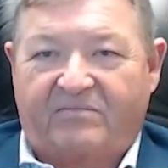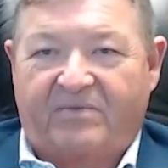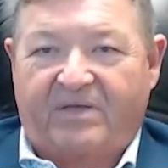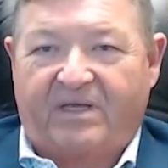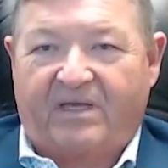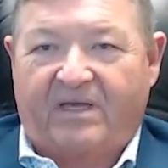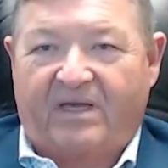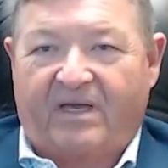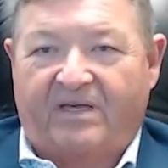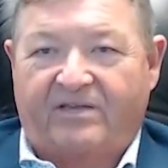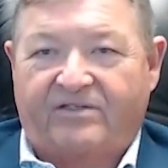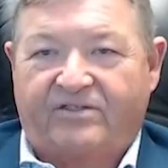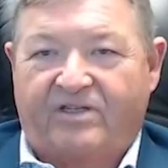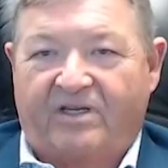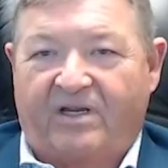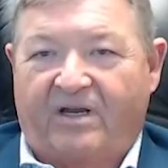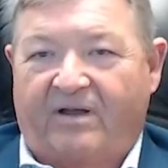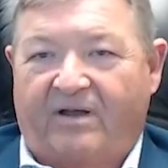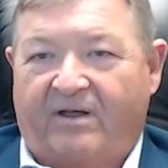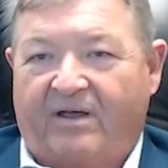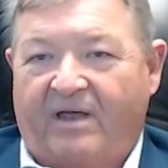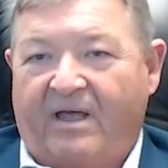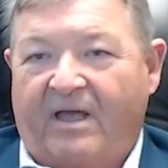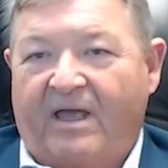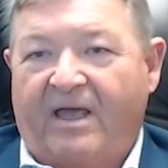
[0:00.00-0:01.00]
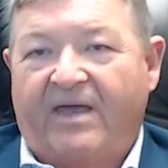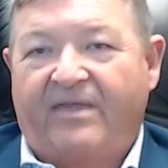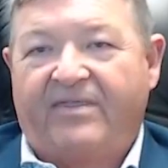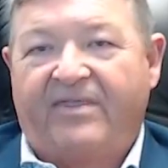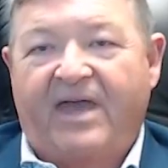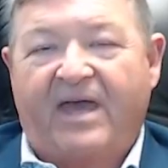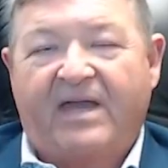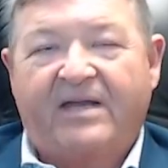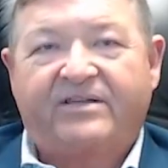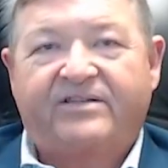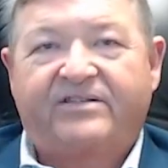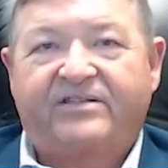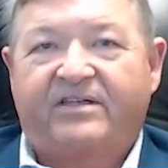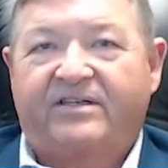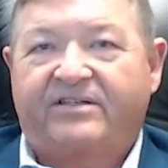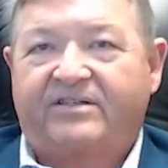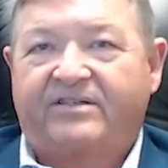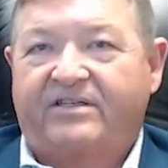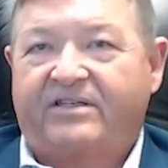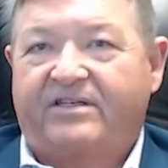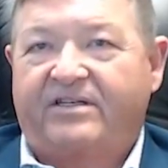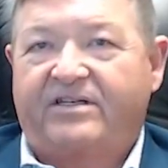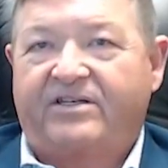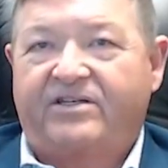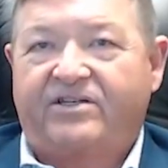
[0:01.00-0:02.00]
Because that is
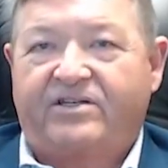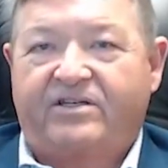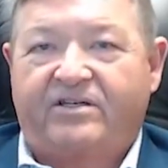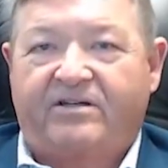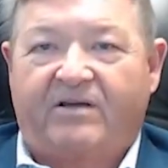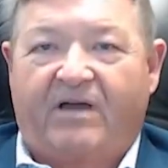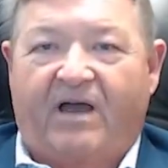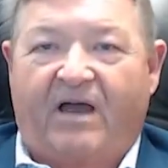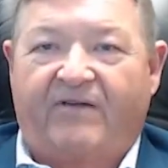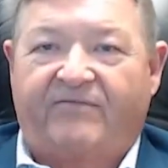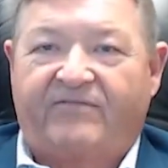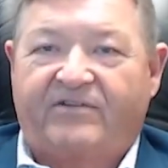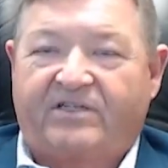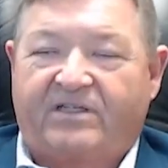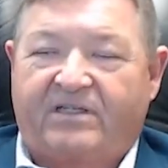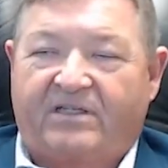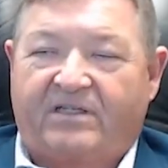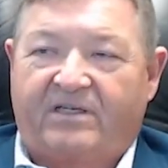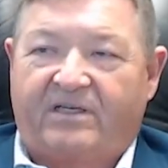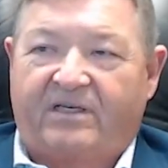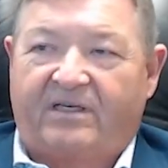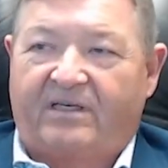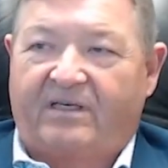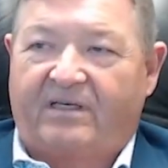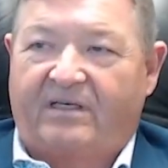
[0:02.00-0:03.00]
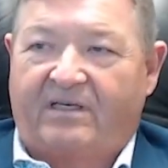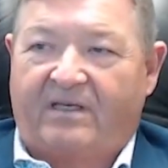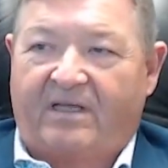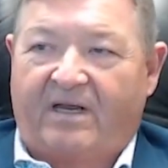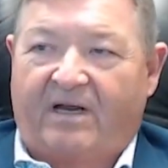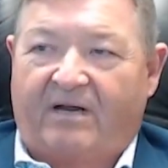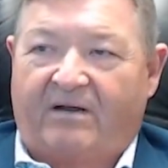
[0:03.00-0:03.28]
such an issue. Obviously,